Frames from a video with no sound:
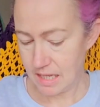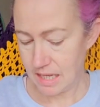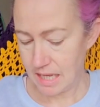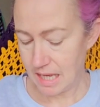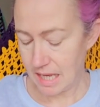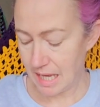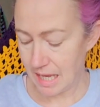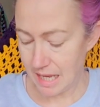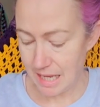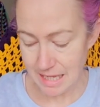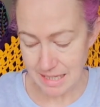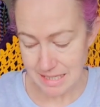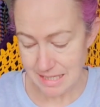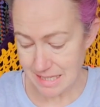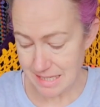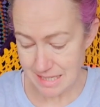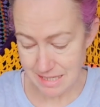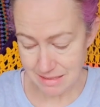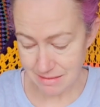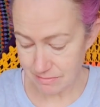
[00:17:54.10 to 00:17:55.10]

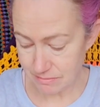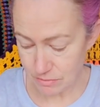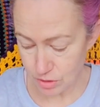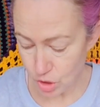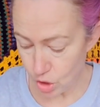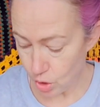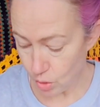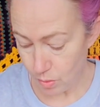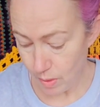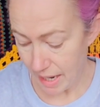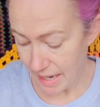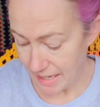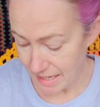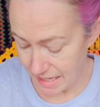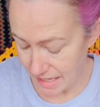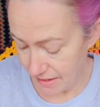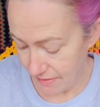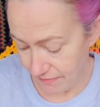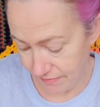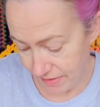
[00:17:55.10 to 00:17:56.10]
is nowhere
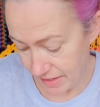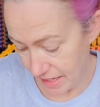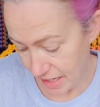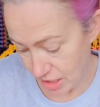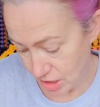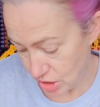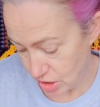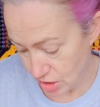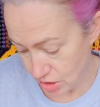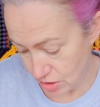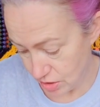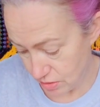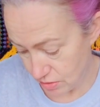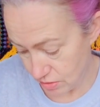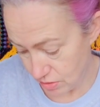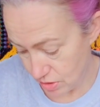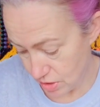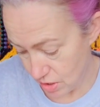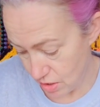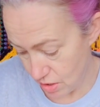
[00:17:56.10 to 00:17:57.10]
near finished.
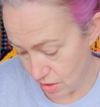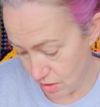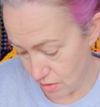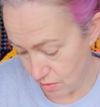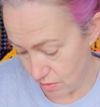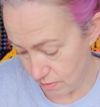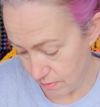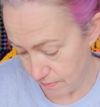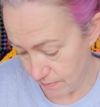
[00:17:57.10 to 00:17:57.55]
So